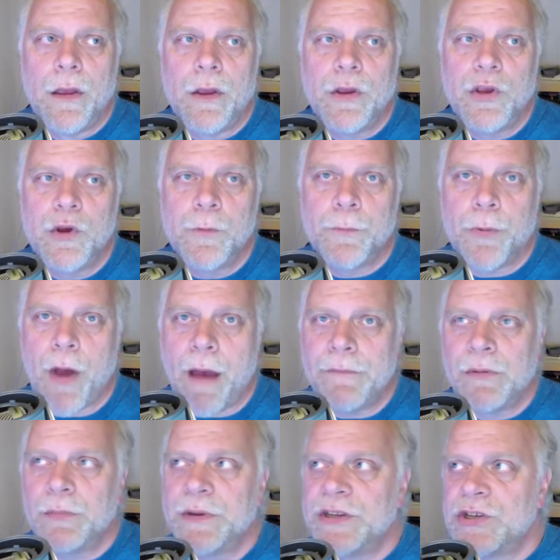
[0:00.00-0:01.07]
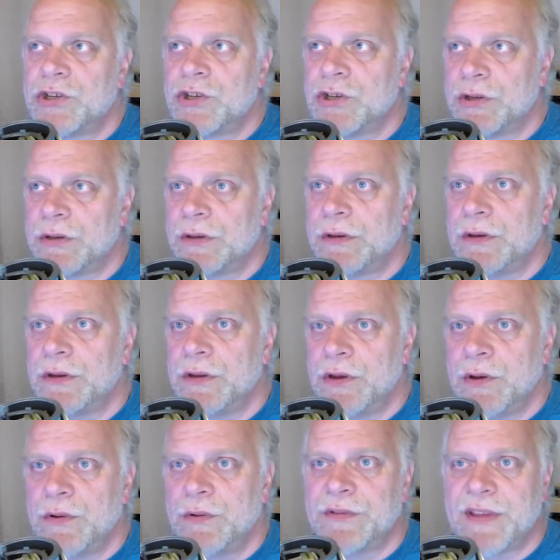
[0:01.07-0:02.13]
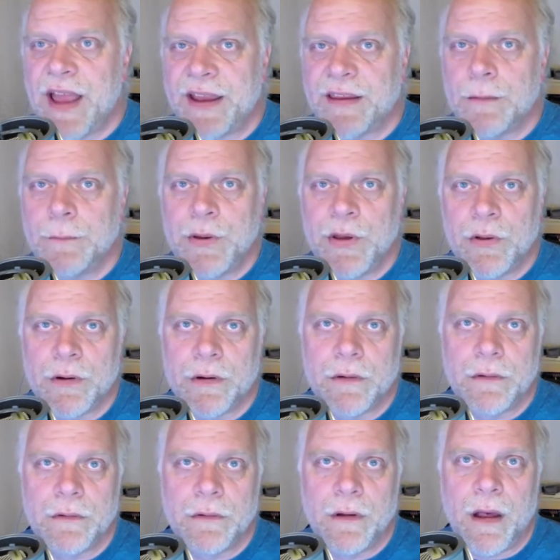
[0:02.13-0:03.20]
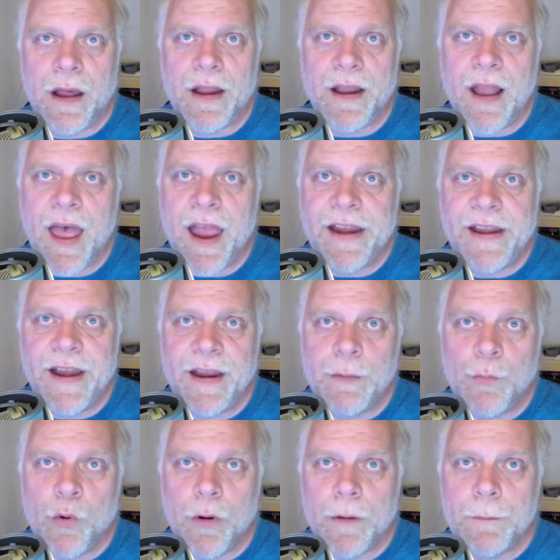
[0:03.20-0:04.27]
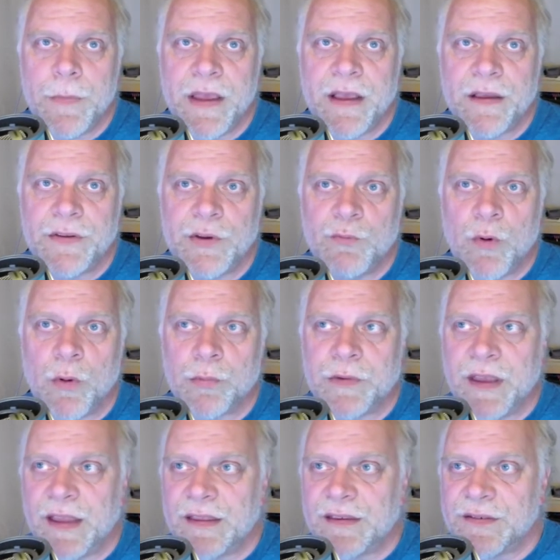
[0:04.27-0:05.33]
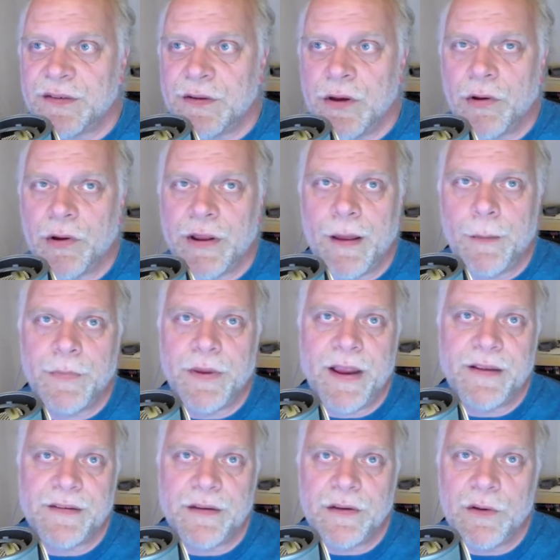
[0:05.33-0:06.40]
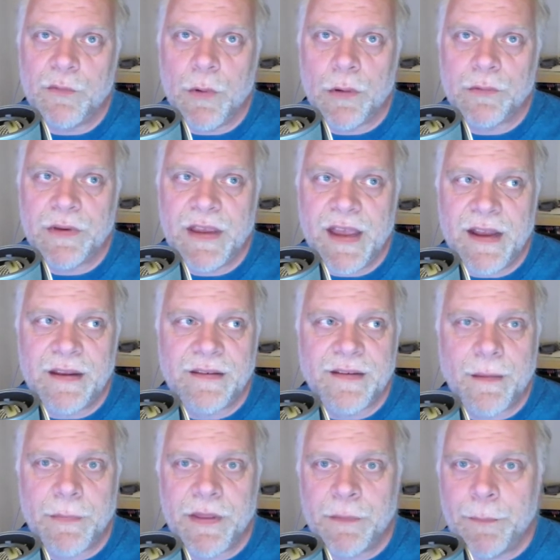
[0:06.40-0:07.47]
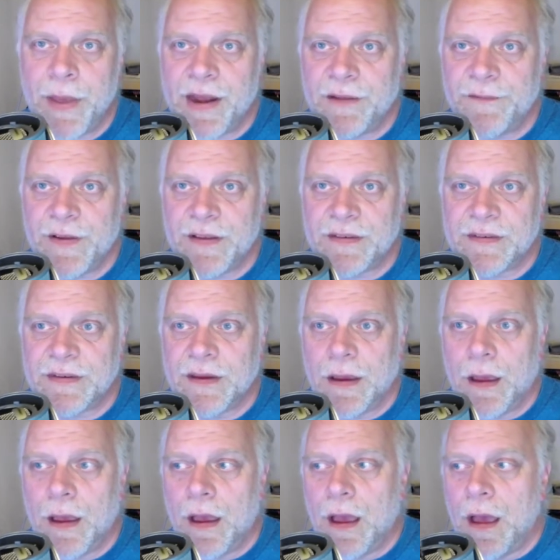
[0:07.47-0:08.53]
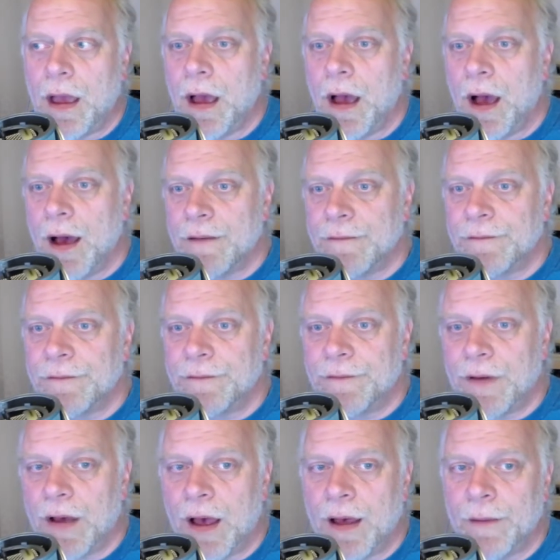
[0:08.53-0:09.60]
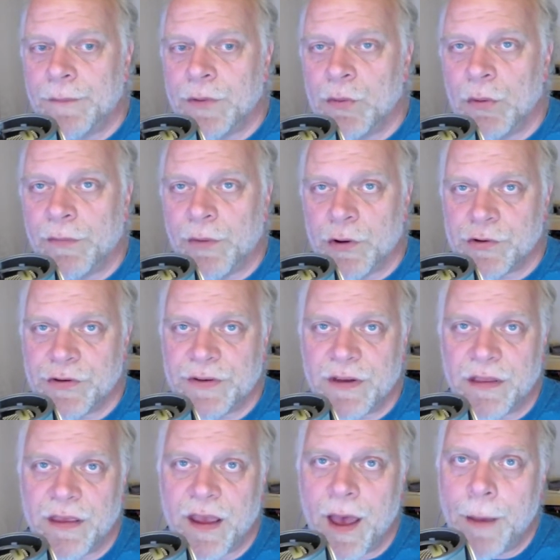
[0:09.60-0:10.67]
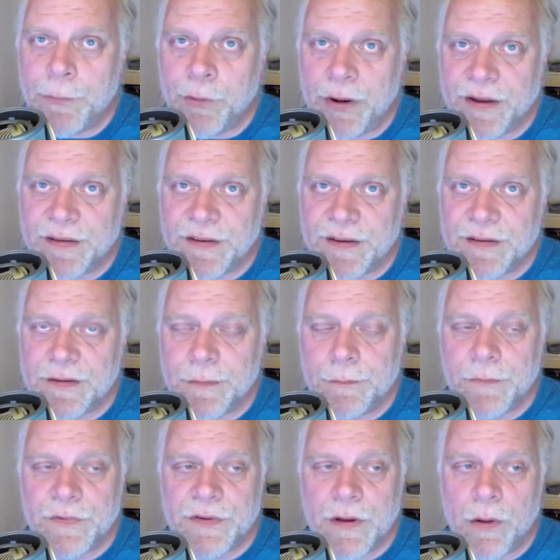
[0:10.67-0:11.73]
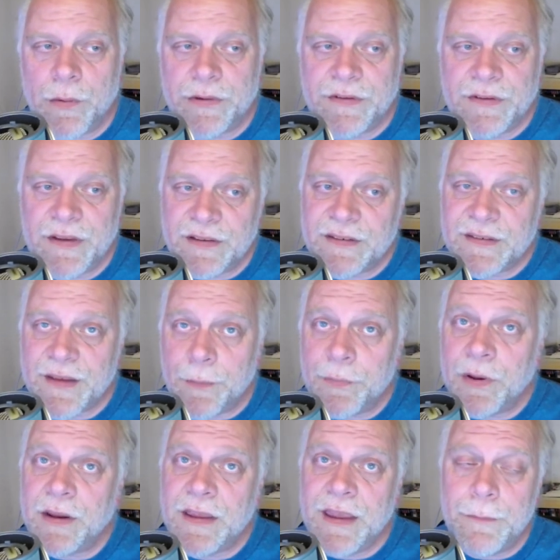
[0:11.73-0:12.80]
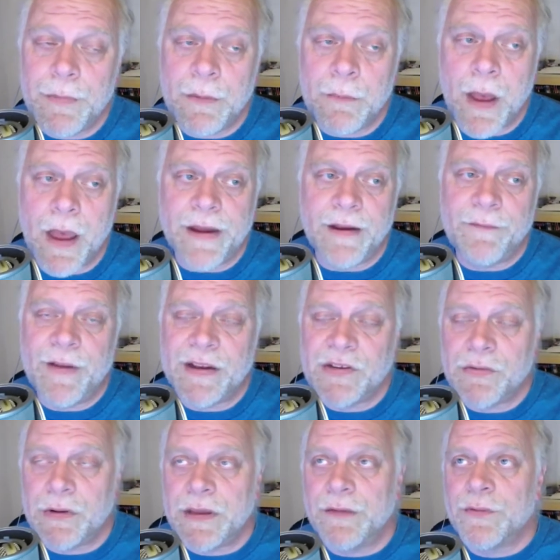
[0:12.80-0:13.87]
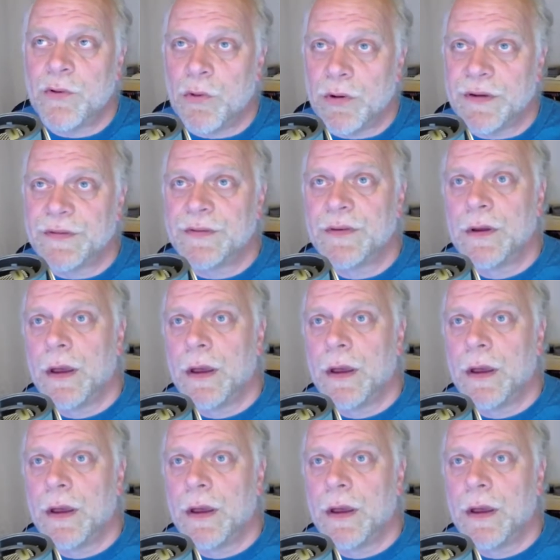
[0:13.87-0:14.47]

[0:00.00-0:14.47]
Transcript: you probably shouldn't use that computer online anymore, because you won't get the security updates and you won't get some of the benefits of newer versions of the operating system. So it's something to keep in mind. Eventually, of course,